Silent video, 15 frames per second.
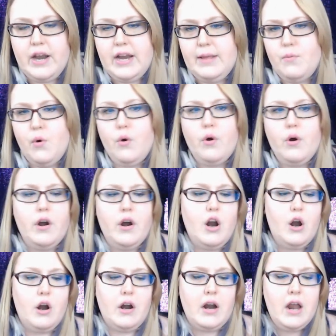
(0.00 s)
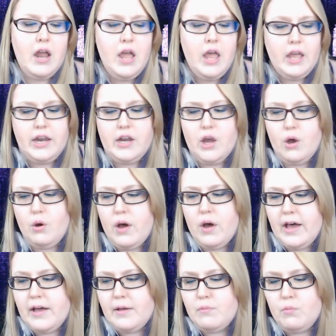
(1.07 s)
anymore or you know
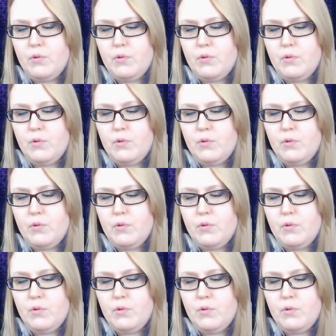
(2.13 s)
um,